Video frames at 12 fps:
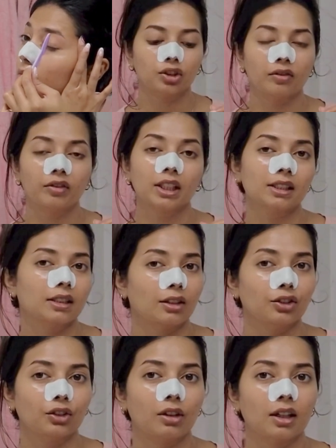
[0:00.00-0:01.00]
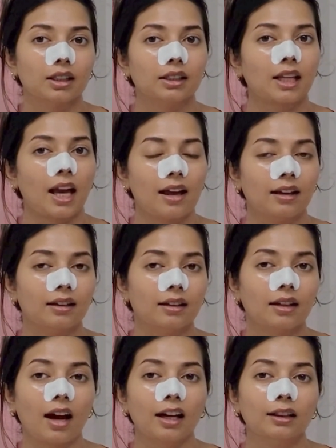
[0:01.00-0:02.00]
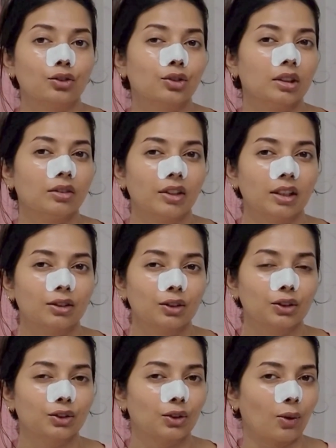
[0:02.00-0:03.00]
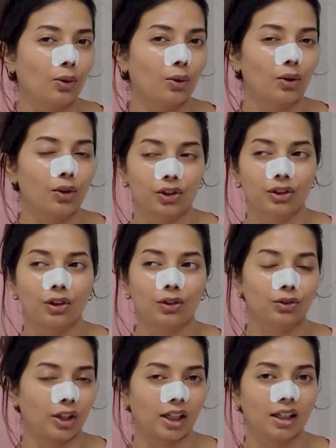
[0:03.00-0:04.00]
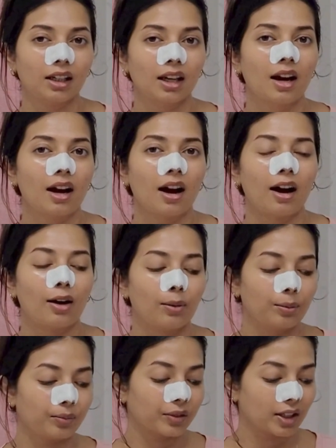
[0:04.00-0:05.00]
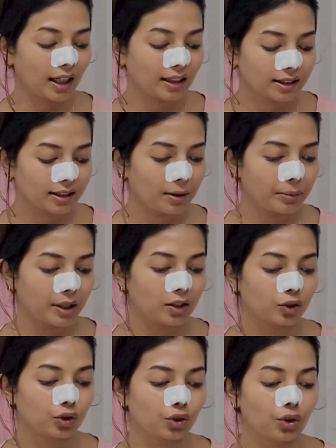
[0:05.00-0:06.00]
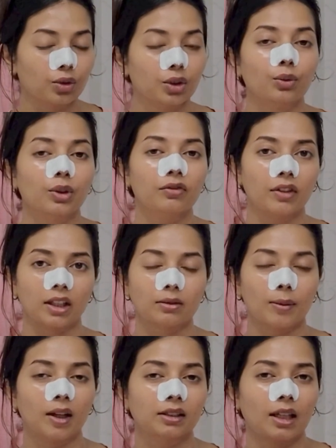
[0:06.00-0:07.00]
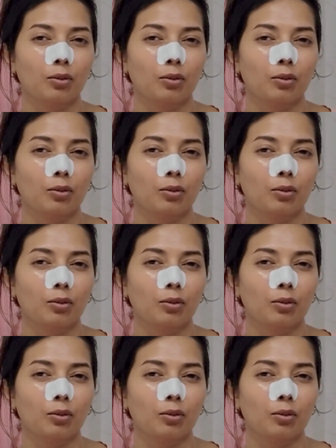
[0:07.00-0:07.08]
Shaving is done, you guys, and I literally feel so good already. The next step is to go in with a face mask.